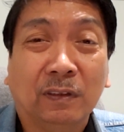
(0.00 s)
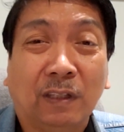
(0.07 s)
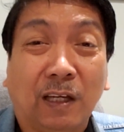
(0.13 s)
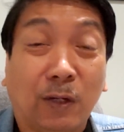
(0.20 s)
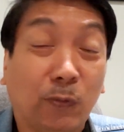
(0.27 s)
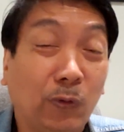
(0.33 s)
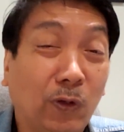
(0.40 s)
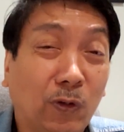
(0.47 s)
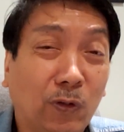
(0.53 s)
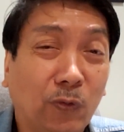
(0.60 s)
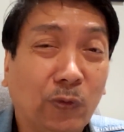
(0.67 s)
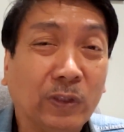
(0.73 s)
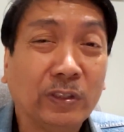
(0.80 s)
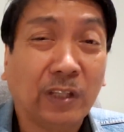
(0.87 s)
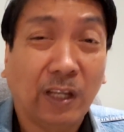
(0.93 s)
Are we
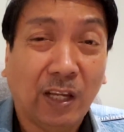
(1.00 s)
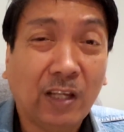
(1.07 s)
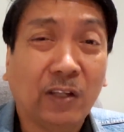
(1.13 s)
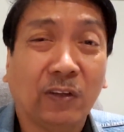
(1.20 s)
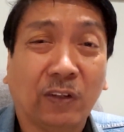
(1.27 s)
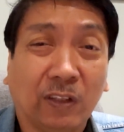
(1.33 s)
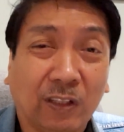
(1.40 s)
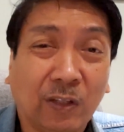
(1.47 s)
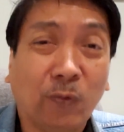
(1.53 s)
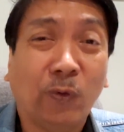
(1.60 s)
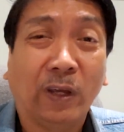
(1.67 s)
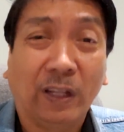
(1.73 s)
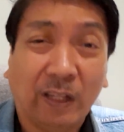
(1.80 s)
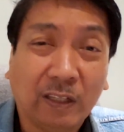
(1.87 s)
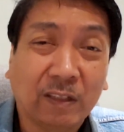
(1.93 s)
always angry the
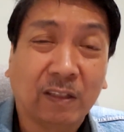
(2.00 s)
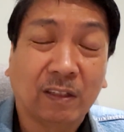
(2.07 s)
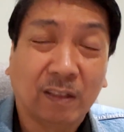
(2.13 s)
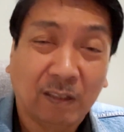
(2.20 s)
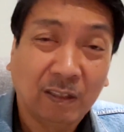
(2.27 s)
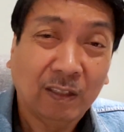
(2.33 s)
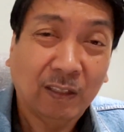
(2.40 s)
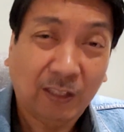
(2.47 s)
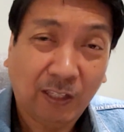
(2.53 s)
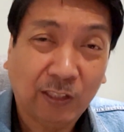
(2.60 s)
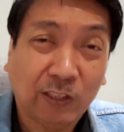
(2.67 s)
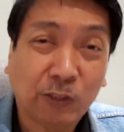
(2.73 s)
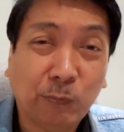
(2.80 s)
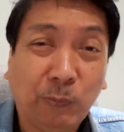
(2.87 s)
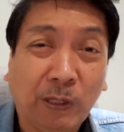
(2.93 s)
way that
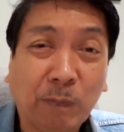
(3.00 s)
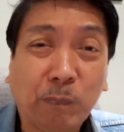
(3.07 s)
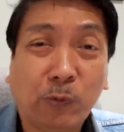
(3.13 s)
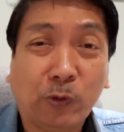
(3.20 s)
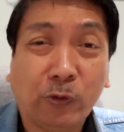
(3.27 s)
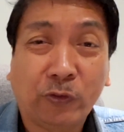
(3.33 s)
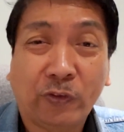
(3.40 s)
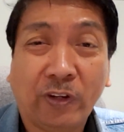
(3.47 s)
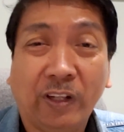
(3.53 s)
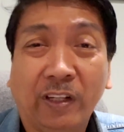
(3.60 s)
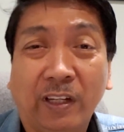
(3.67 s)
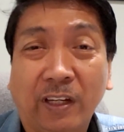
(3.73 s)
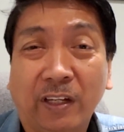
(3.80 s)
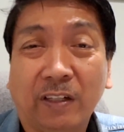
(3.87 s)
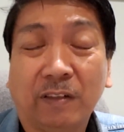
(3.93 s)
it is being portrayed
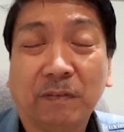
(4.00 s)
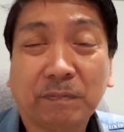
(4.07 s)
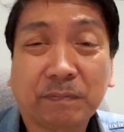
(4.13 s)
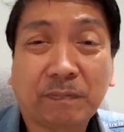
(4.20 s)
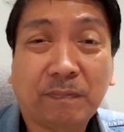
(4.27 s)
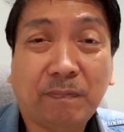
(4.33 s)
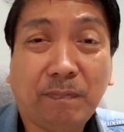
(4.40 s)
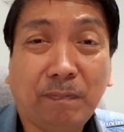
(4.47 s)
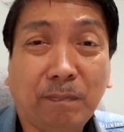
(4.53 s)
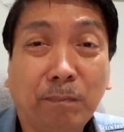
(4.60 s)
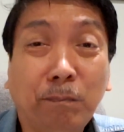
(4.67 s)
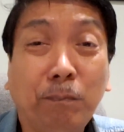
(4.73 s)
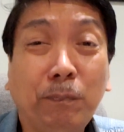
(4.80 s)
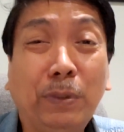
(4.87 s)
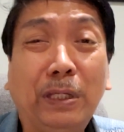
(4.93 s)
here
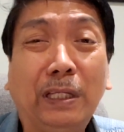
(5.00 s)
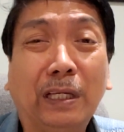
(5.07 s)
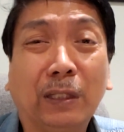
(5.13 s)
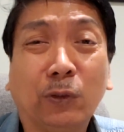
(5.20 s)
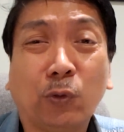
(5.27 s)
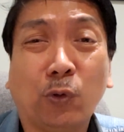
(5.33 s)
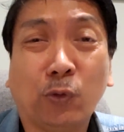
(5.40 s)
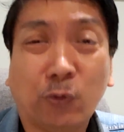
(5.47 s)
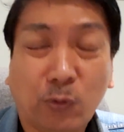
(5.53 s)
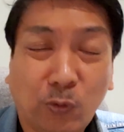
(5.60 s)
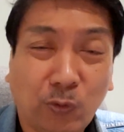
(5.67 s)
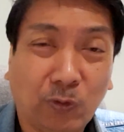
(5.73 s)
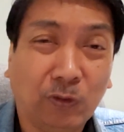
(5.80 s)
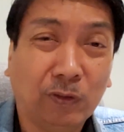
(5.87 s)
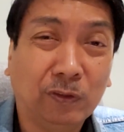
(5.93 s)
beyond
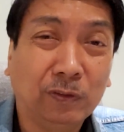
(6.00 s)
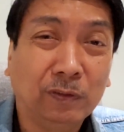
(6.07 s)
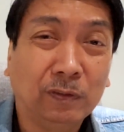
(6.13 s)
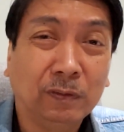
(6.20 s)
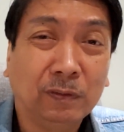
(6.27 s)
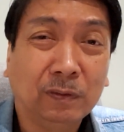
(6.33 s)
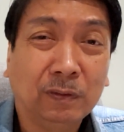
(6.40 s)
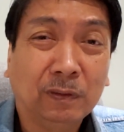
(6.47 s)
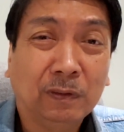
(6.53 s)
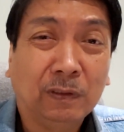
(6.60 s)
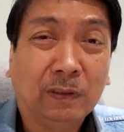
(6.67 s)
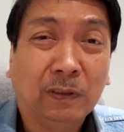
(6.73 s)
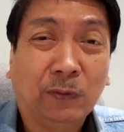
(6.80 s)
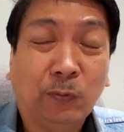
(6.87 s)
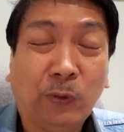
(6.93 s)
control.
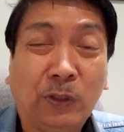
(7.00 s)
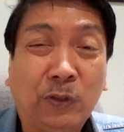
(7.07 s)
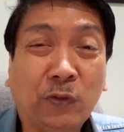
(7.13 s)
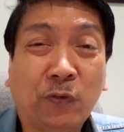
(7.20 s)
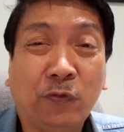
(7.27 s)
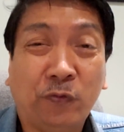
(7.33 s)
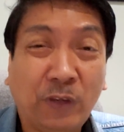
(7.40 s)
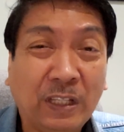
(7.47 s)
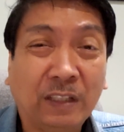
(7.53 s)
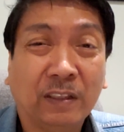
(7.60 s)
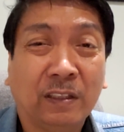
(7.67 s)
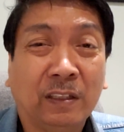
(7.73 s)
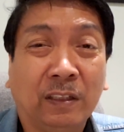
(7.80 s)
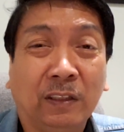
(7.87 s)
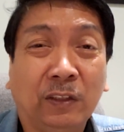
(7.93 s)
When you
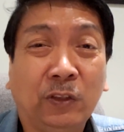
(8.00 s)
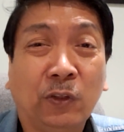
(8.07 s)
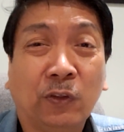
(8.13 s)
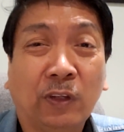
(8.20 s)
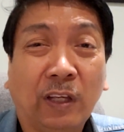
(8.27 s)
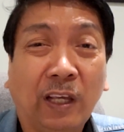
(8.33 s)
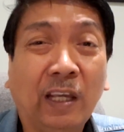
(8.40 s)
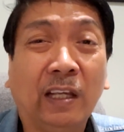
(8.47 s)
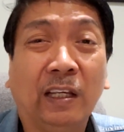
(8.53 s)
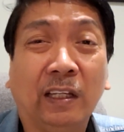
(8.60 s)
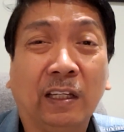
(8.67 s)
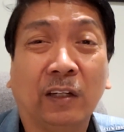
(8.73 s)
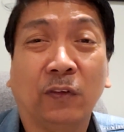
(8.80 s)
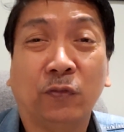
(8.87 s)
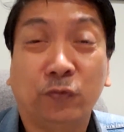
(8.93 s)
vent your
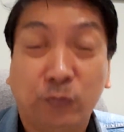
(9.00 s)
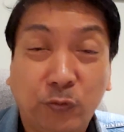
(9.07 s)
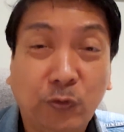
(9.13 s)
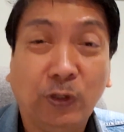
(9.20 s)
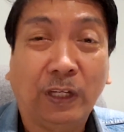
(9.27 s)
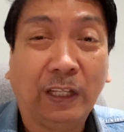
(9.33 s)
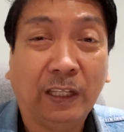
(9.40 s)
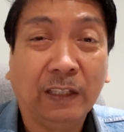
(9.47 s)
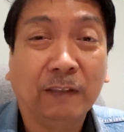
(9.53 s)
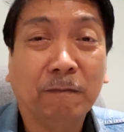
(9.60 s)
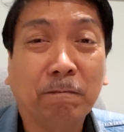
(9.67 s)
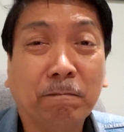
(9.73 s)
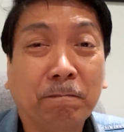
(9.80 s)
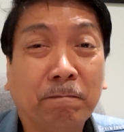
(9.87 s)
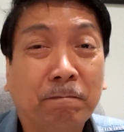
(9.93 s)
anger fully,
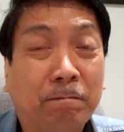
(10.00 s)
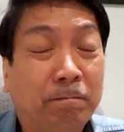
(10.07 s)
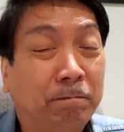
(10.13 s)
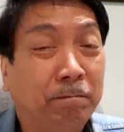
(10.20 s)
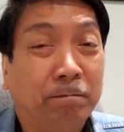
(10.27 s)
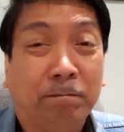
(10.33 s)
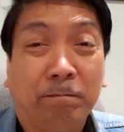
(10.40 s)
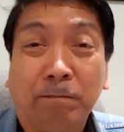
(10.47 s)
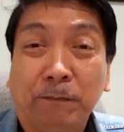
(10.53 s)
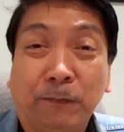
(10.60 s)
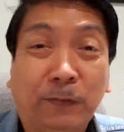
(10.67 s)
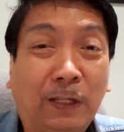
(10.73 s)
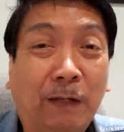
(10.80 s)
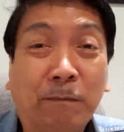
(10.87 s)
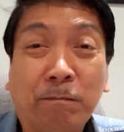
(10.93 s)

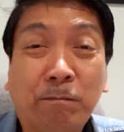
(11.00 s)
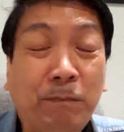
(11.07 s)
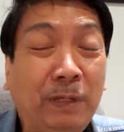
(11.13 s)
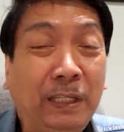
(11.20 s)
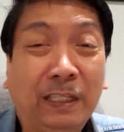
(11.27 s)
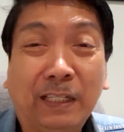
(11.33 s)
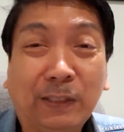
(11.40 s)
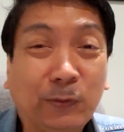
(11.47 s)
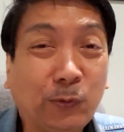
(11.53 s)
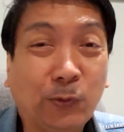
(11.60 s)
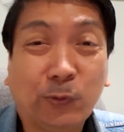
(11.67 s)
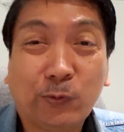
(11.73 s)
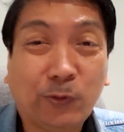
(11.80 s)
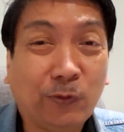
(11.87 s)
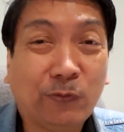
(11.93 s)
well, beyond
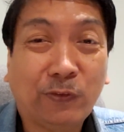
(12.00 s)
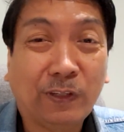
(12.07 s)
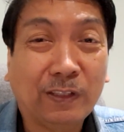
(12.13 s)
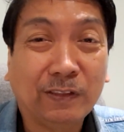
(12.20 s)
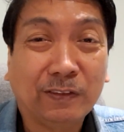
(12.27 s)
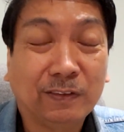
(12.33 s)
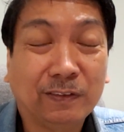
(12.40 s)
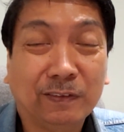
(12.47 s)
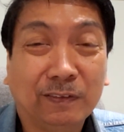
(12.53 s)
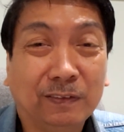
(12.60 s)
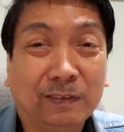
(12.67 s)
control, friends.